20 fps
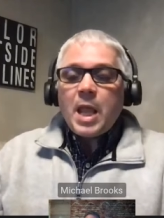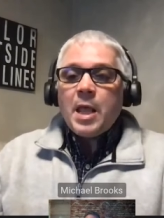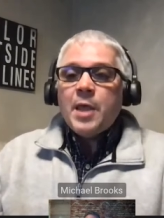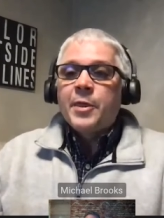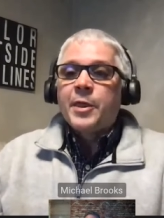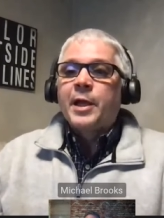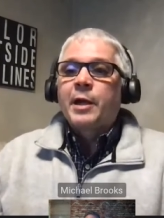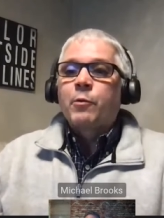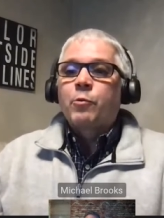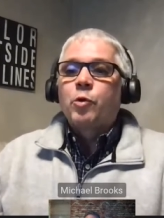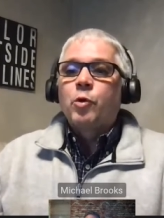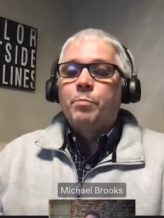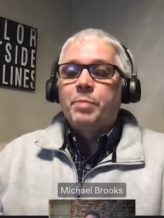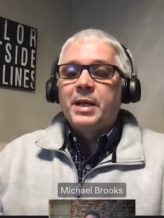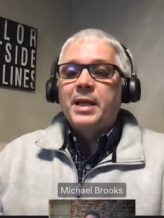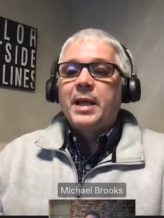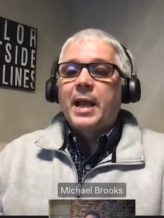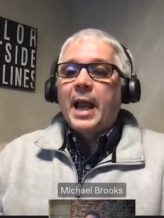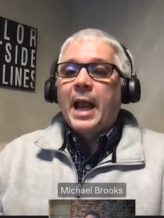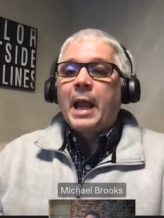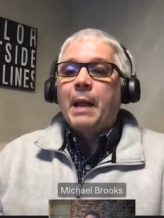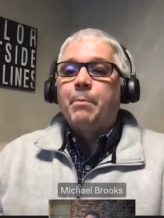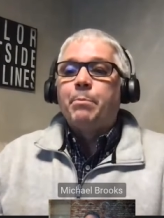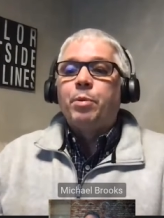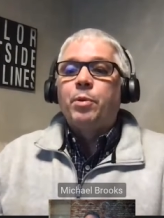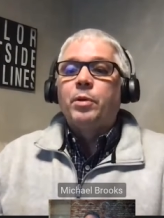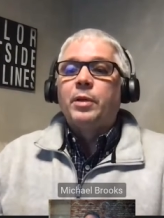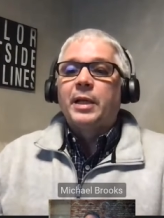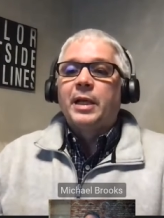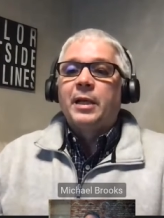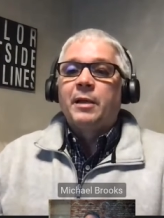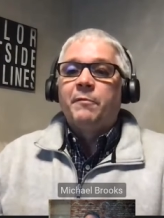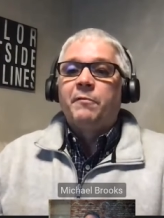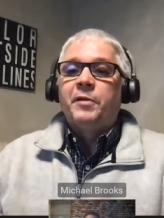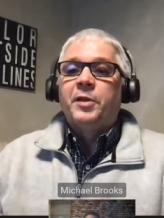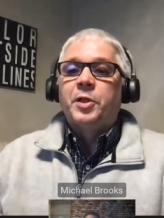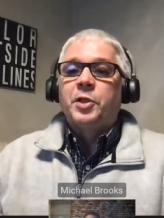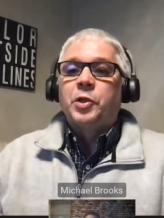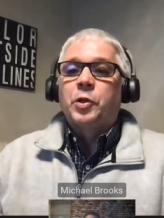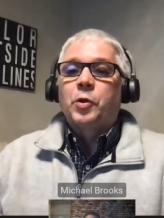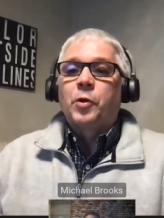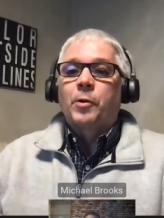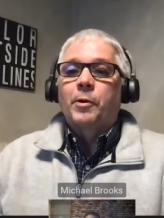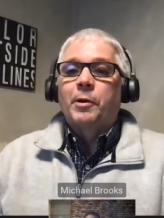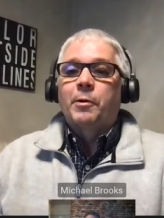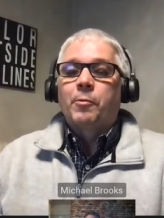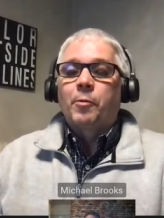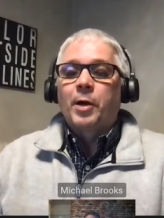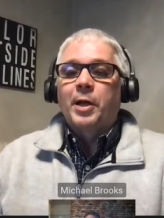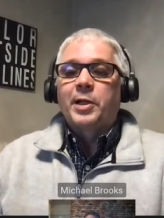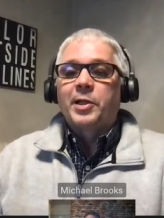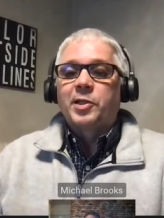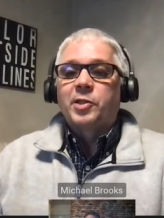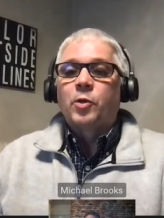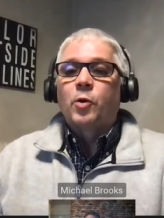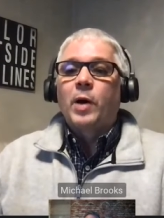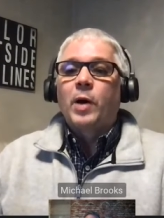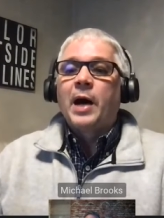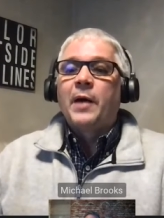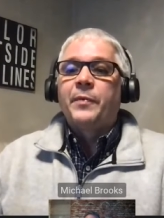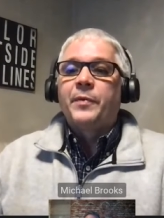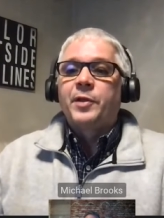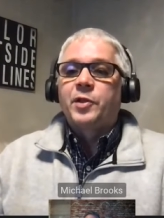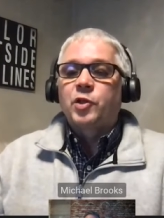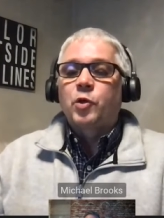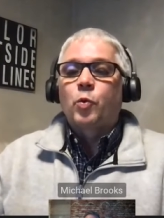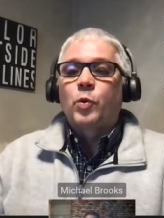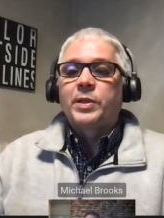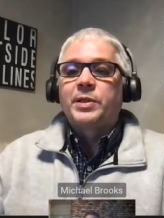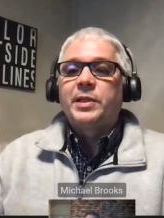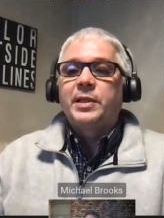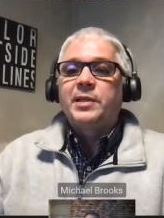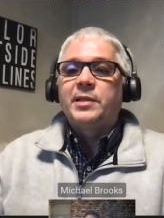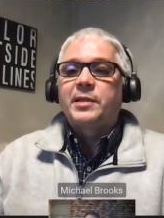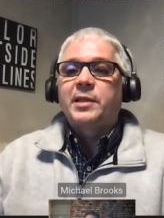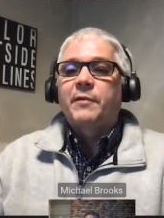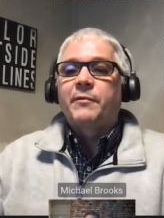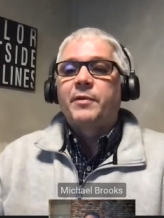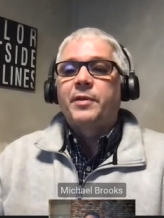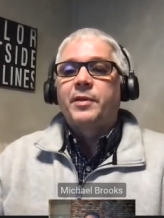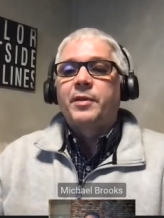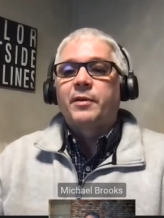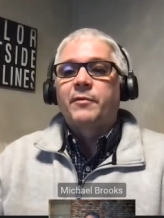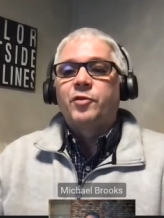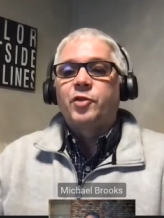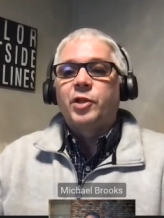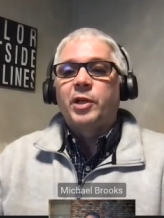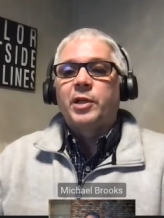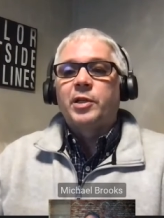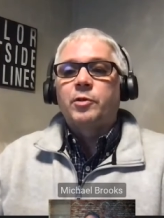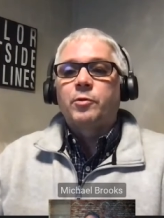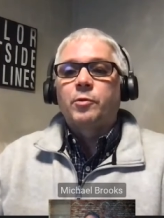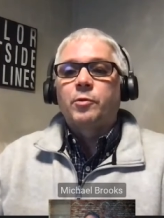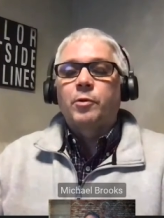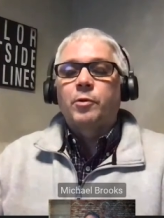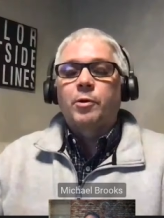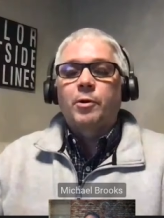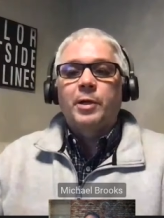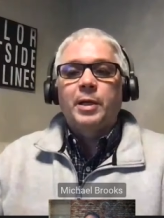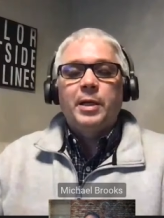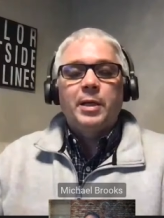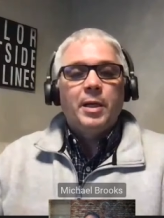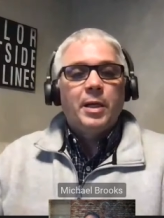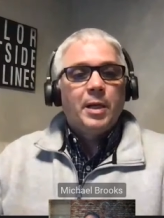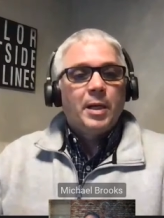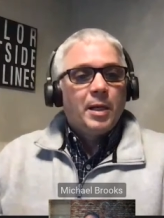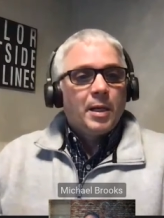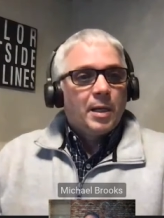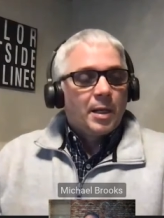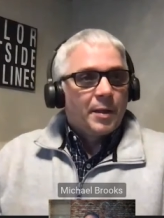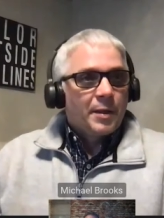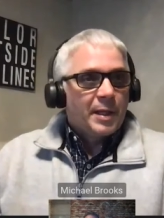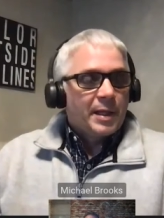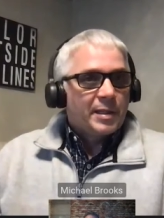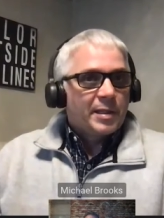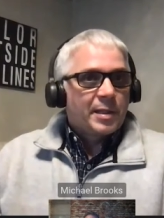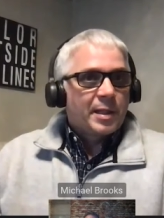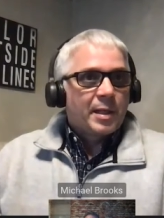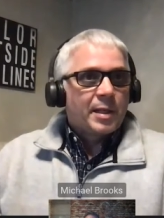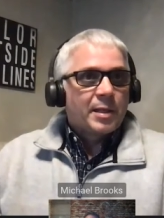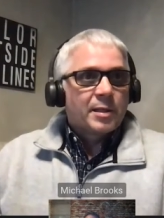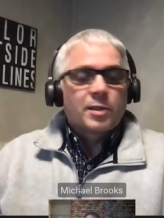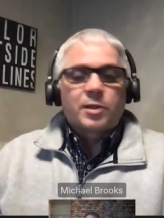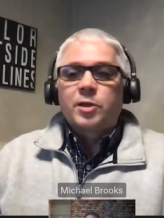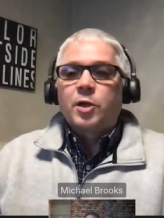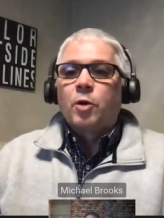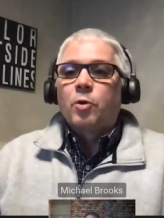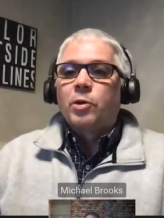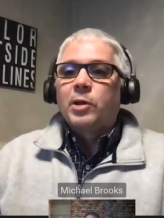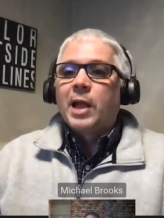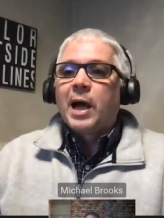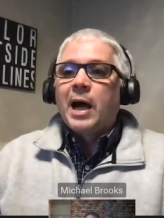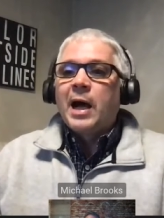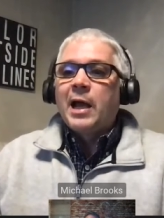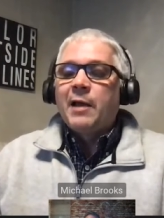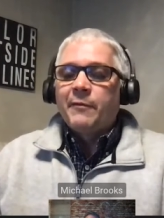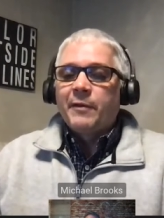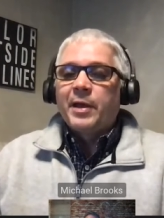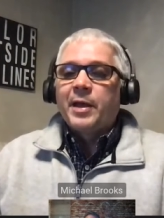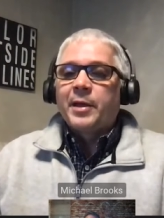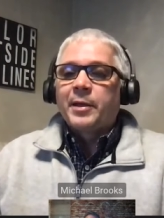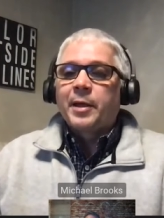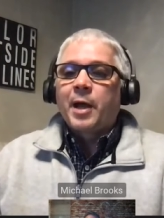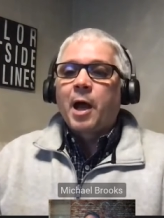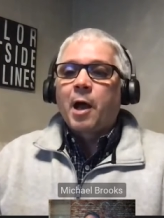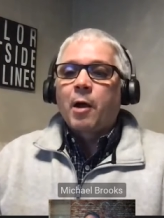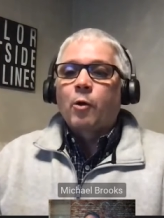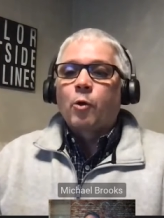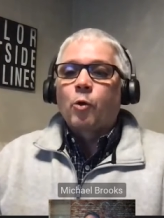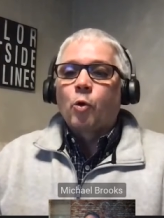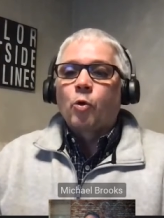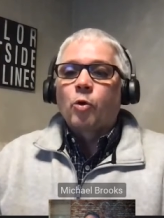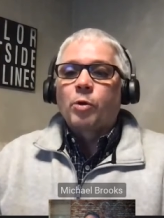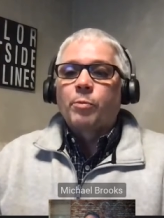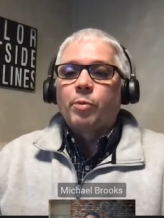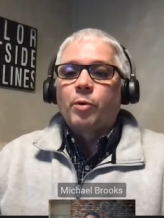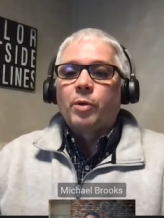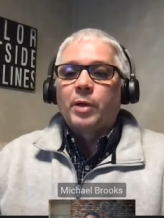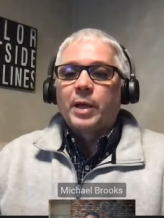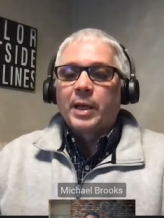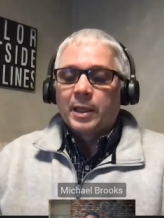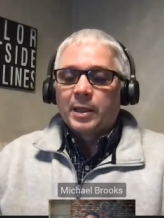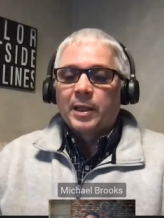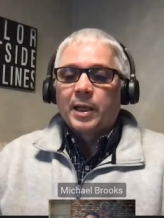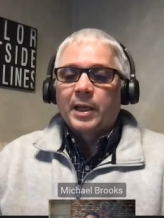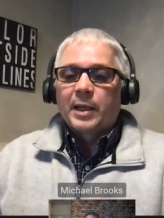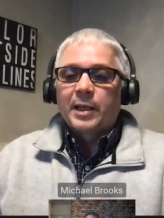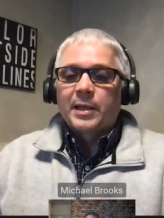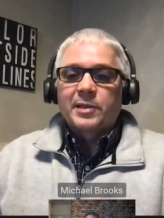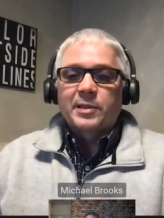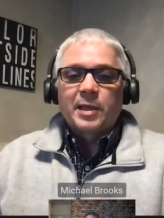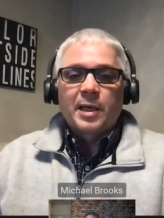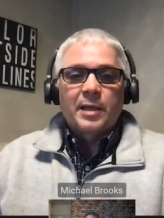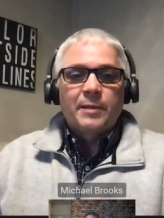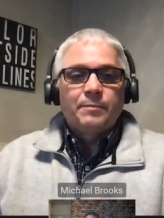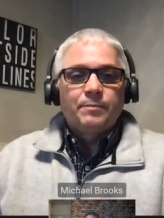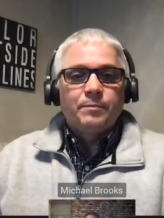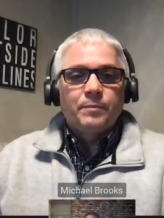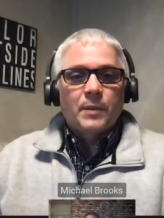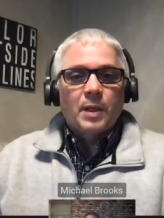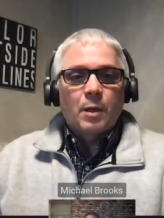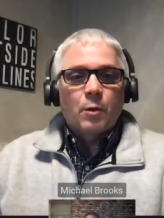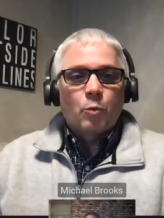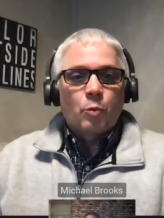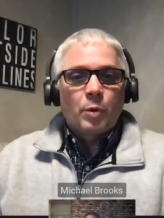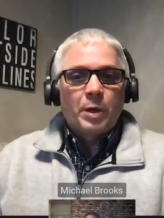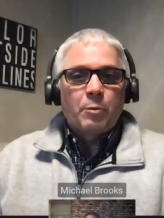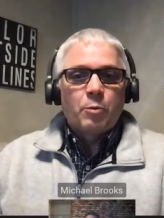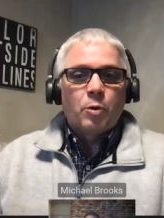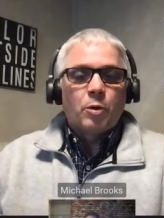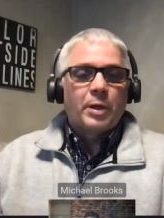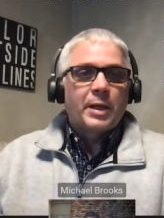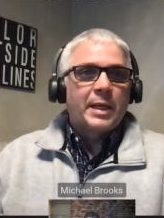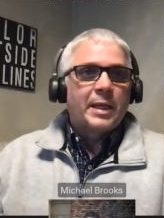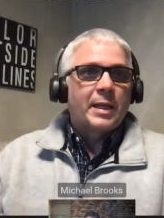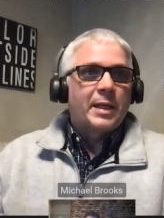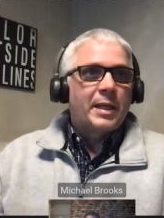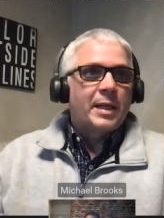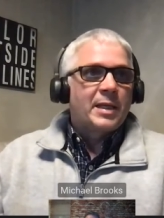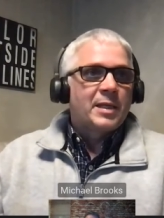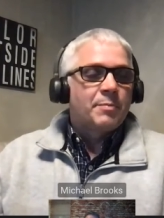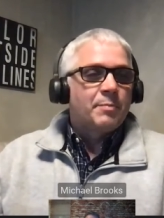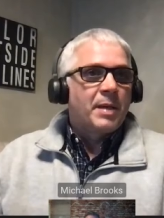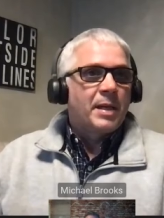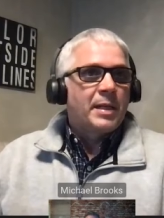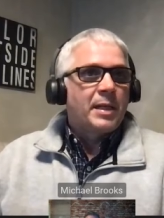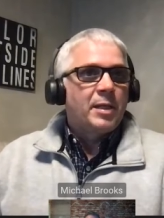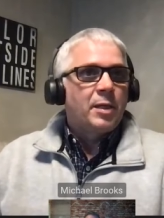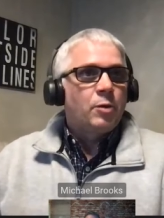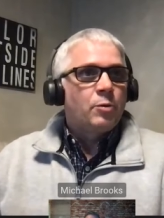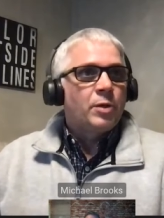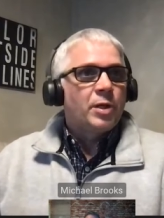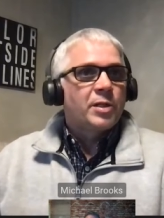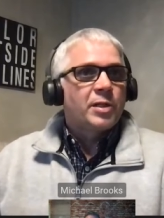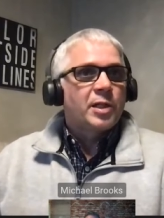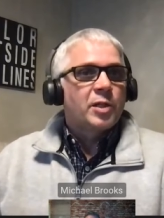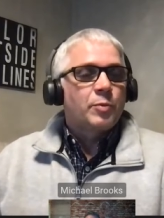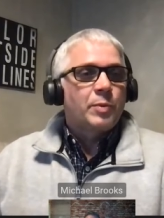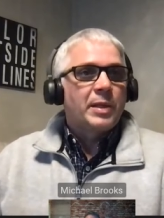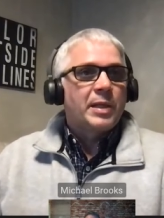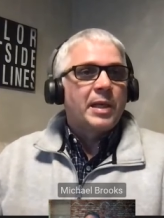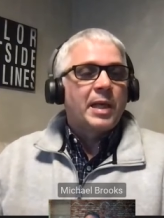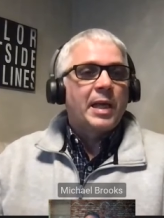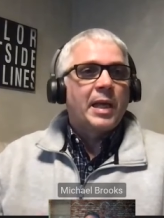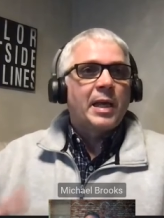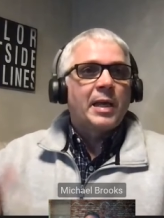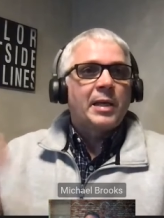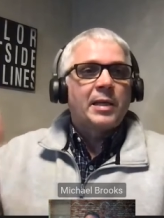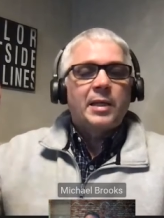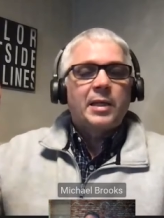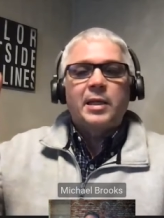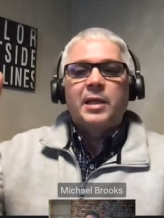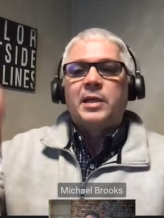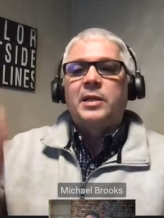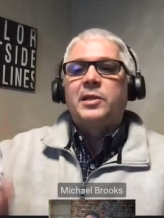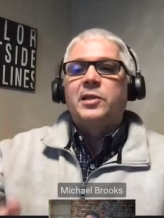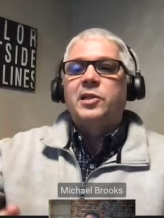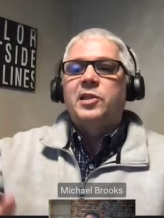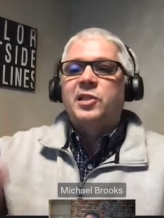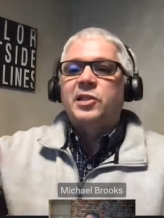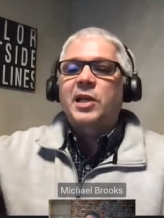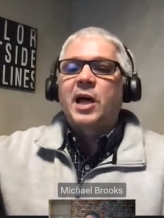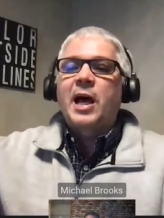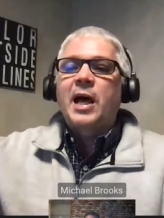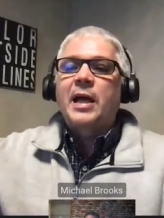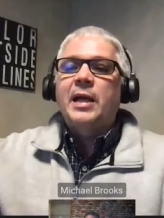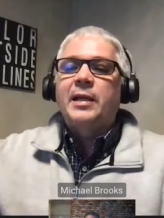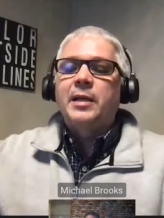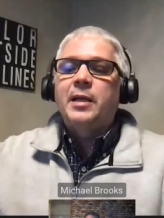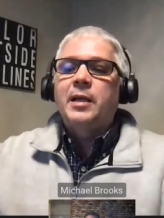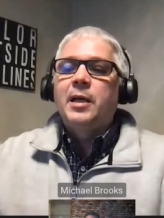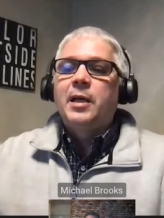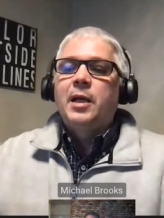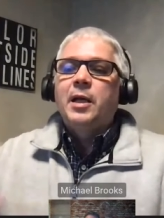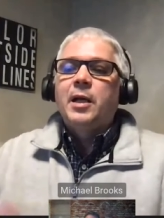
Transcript: there will be ample inventory, right? So, on the 27th of January, these things go live and are orderable. And like I said, we will get as many units as we can inside